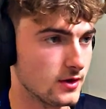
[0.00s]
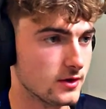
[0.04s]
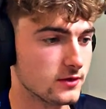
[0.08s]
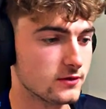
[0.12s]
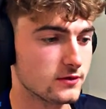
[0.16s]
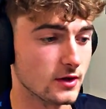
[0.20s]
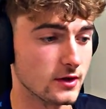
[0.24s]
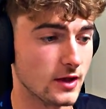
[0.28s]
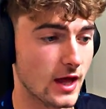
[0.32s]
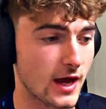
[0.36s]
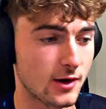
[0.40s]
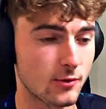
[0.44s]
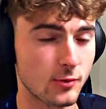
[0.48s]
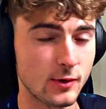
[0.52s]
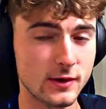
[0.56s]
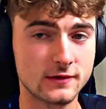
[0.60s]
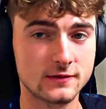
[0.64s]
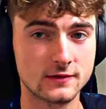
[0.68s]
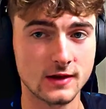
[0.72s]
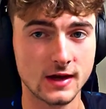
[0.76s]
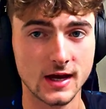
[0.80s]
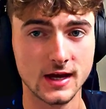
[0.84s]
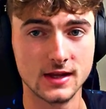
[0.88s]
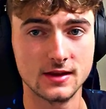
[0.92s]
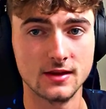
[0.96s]
So like we
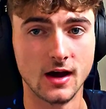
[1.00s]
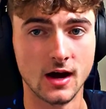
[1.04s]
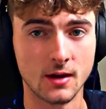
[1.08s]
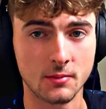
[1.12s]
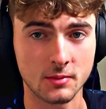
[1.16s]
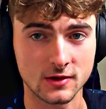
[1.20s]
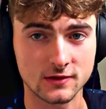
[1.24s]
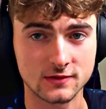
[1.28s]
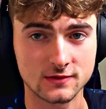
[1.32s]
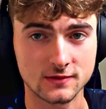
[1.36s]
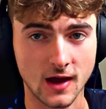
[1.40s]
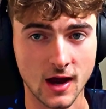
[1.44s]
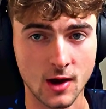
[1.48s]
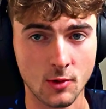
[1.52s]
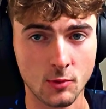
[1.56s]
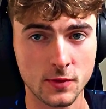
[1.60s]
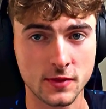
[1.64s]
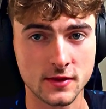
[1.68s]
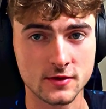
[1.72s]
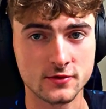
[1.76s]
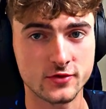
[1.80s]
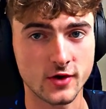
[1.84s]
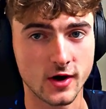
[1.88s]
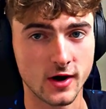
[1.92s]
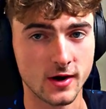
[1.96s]
said, I'm gonna start with the
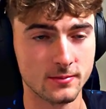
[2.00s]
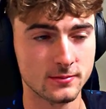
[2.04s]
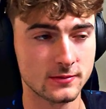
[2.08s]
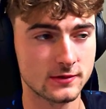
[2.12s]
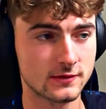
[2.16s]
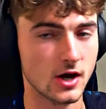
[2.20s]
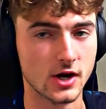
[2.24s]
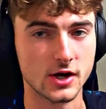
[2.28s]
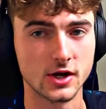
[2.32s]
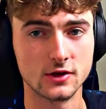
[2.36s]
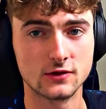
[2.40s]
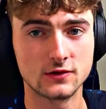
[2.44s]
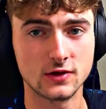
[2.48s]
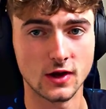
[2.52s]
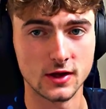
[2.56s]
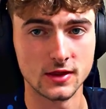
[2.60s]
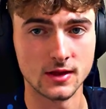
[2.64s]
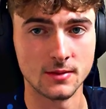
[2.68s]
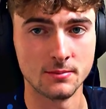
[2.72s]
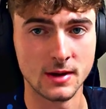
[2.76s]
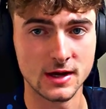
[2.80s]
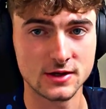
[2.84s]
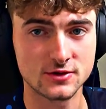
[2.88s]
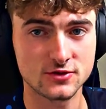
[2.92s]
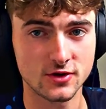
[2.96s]
drums. I'm gonna turn the
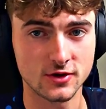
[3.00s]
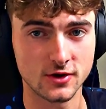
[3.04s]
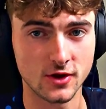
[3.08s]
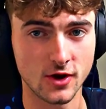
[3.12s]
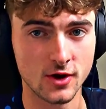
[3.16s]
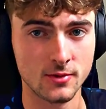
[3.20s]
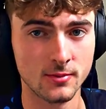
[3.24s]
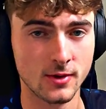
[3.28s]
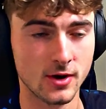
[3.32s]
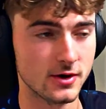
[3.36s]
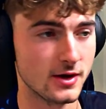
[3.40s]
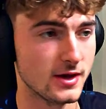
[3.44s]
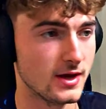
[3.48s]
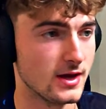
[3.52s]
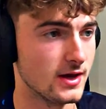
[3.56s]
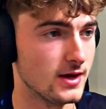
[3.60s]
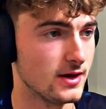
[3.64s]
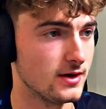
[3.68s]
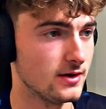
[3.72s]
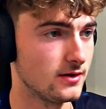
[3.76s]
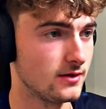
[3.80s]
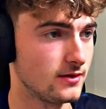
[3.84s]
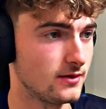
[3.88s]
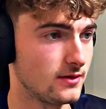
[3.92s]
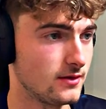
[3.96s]
metronome on
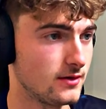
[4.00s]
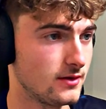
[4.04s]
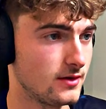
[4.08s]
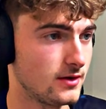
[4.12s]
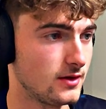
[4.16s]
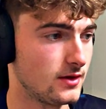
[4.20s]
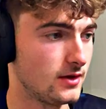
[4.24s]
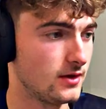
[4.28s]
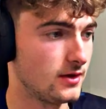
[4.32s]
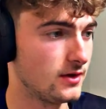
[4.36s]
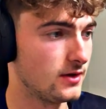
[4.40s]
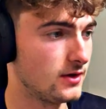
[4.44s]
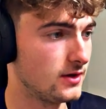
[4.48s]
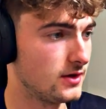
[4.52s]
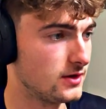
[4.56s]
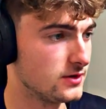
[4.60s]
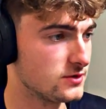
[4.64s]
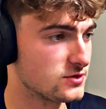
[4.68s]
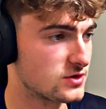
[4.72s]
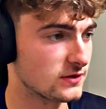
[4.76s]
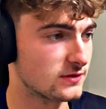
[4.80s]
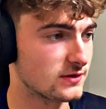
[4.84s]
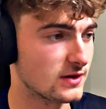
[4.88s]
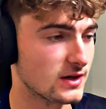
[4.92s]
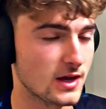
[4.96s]
here
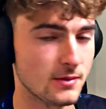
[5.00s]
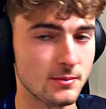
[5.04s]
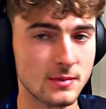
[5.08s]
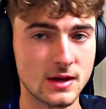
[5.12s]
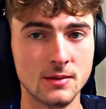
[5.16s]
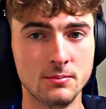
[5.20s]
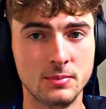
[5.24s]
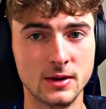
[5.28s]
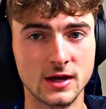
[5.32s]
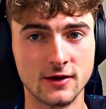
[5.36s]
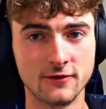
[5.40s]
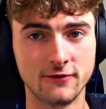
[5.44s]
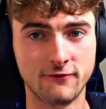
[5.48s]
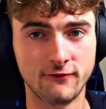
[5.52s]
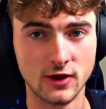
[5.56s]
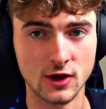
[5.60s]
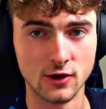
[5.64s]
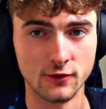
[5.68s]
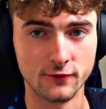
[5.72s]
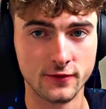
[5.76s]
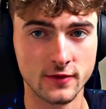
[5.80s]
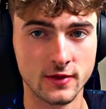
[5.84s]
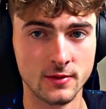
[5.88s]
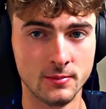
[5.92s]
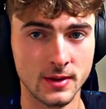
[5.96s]
just to give me a better feel
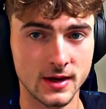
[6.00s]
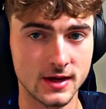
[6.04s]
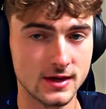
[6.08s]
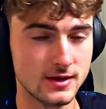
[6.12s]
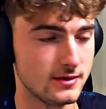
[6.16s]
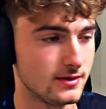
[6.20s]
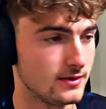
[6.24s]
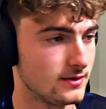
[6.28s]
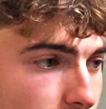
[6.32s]
for the beat.